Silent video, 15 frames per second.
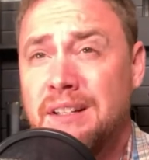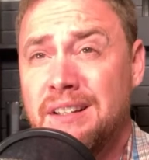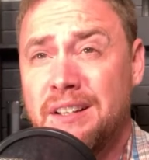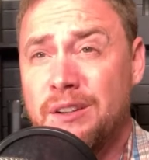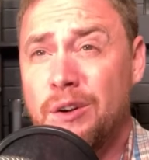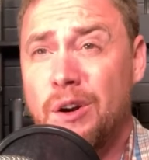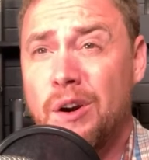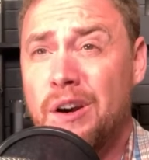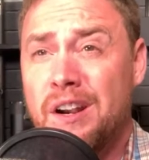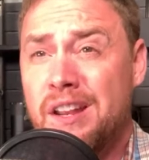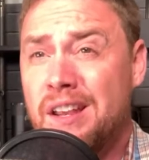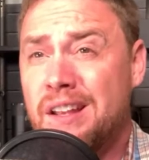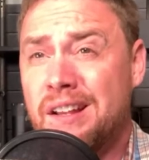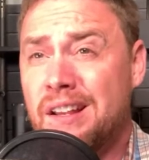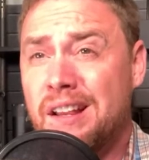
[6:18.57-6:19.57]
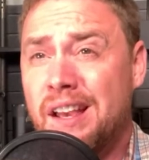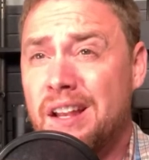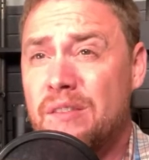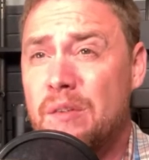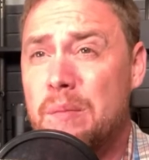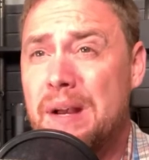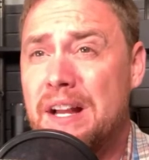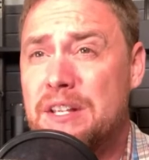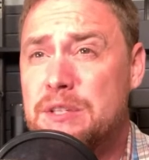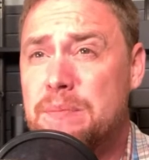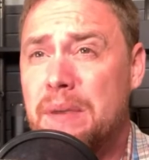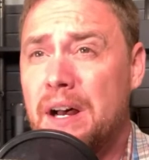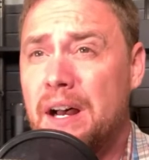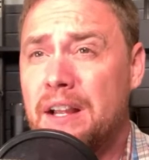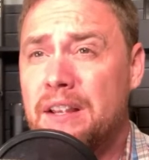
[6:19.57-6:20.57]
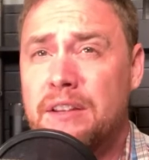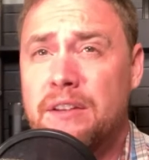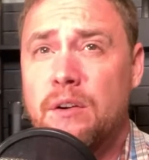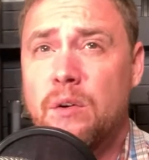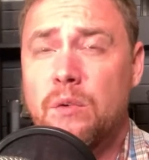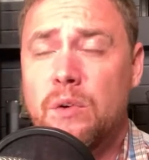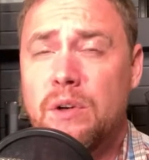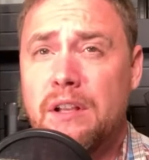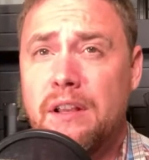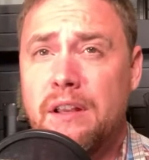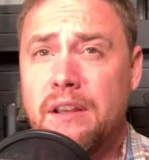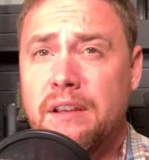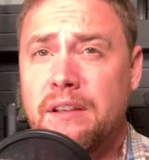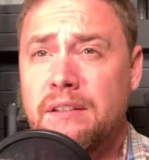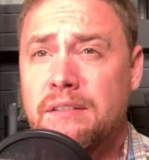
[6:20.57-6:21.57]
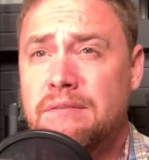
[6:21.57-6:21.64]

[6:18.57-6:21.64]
you're already in kind of a bad spot. You don't really